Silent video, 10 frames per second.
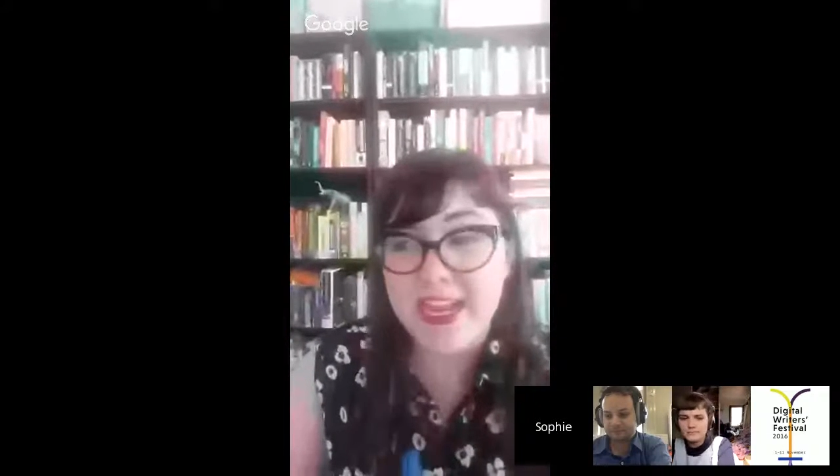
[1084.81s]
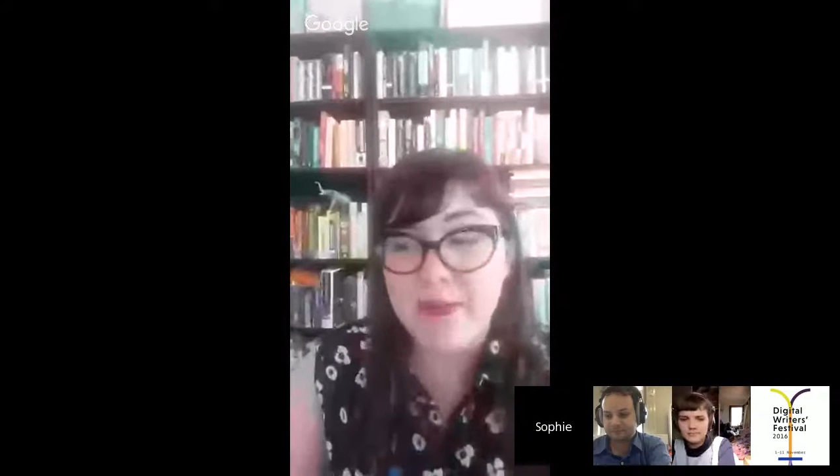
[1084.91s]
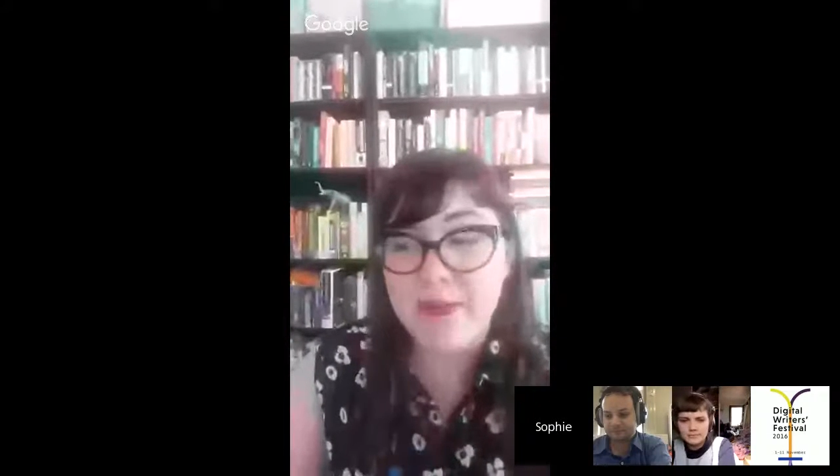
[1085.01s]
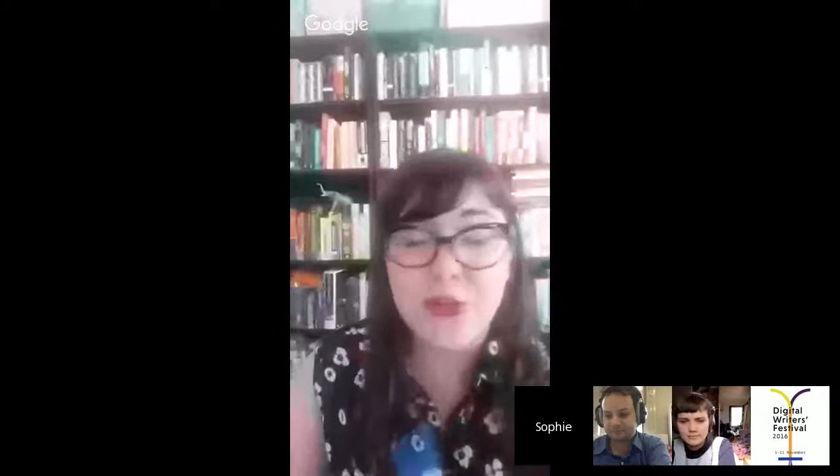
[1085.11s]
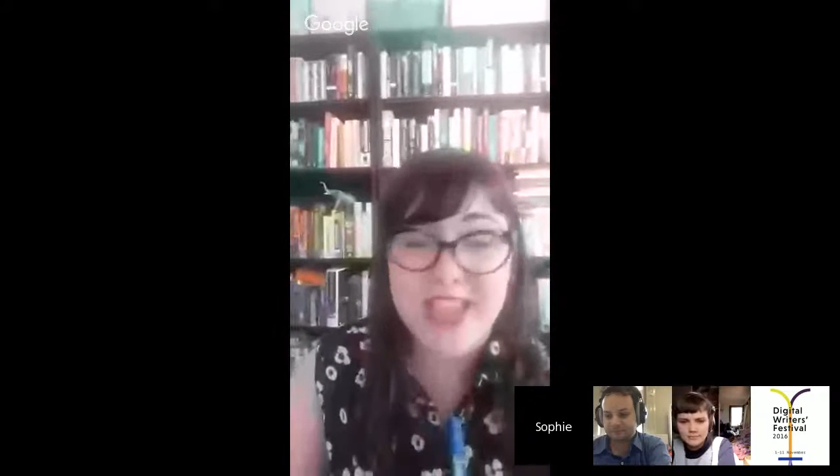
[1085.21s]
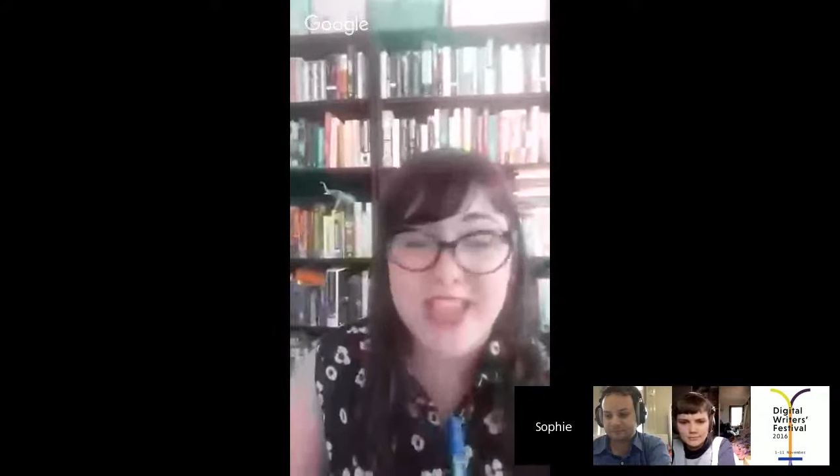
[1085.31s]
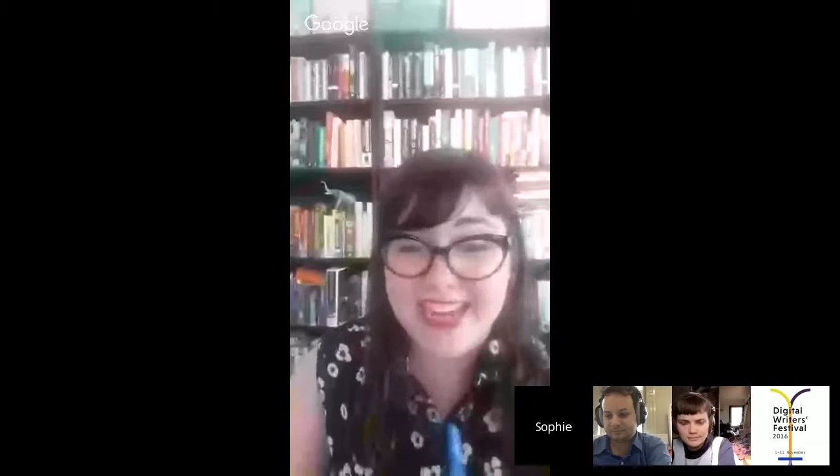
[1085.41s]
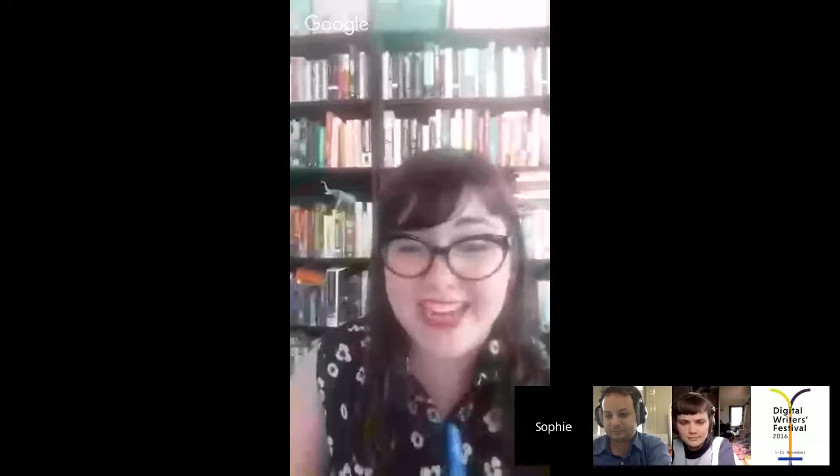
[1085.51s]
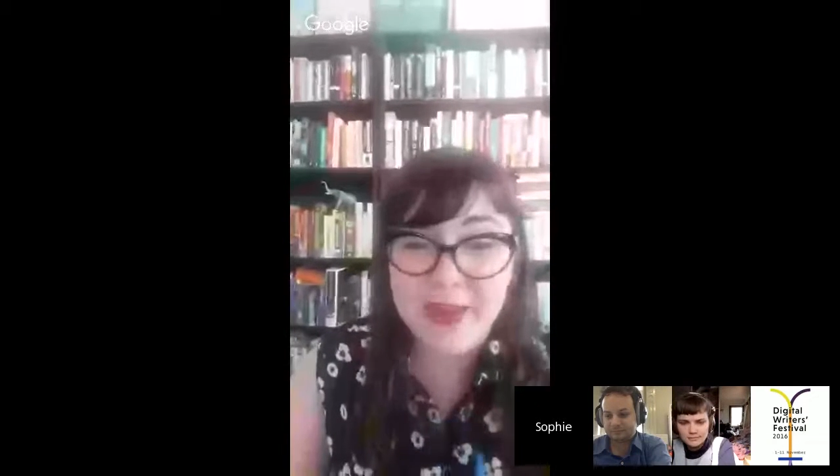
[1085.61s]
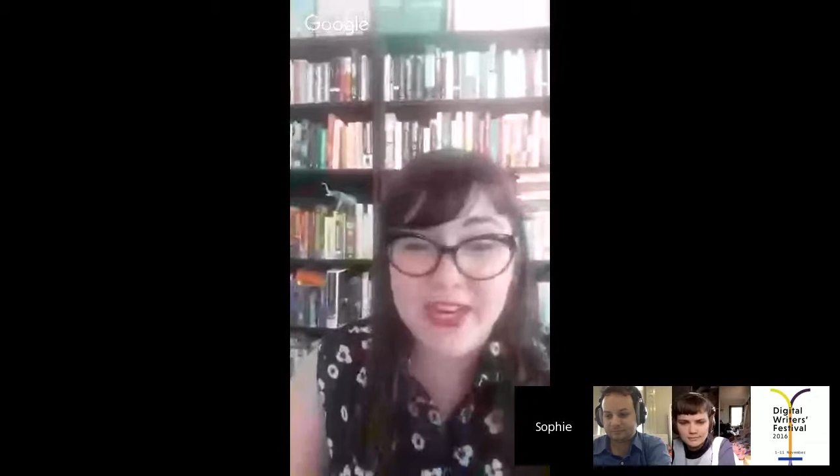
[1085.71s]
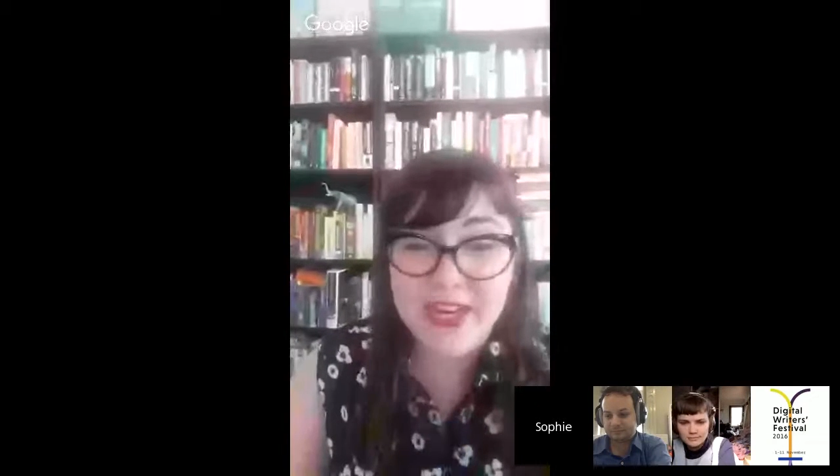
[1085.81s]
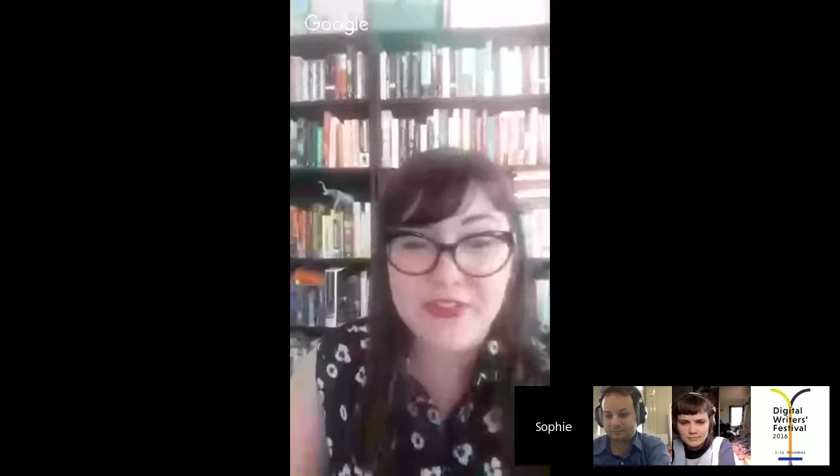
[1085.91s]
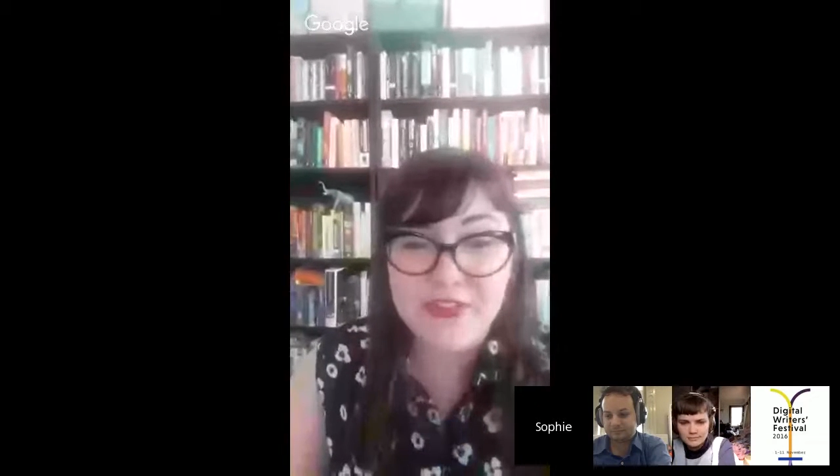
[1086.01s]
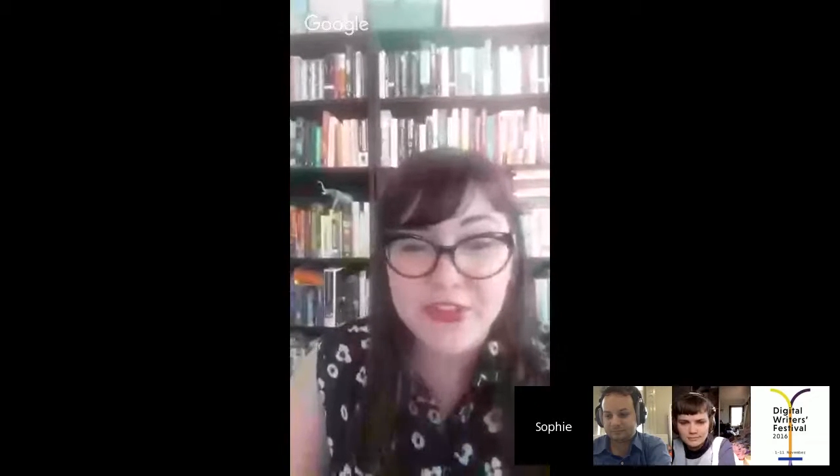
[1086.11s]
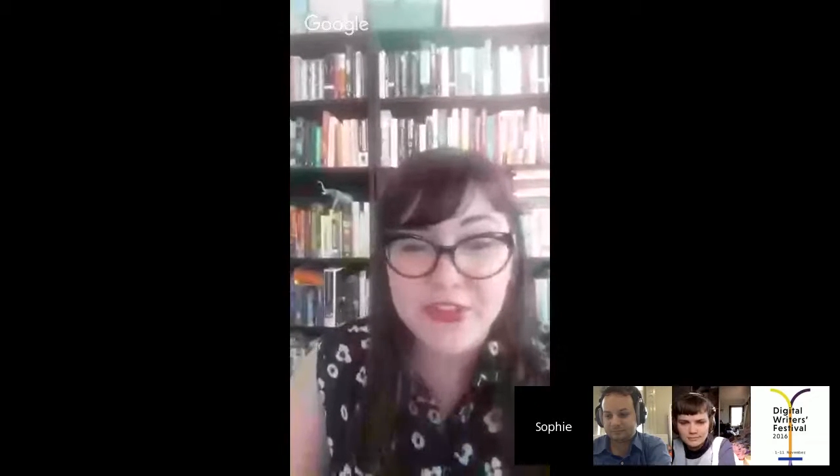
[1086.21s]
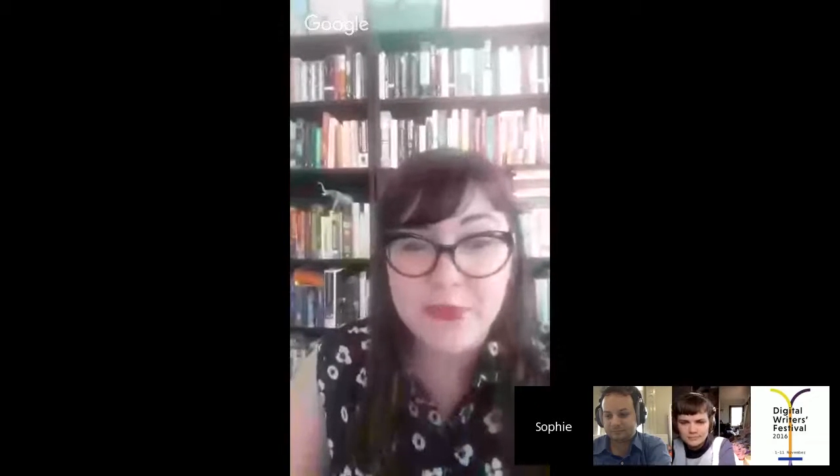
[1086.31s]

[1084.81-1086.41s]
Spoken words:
Blue Yeti microphone,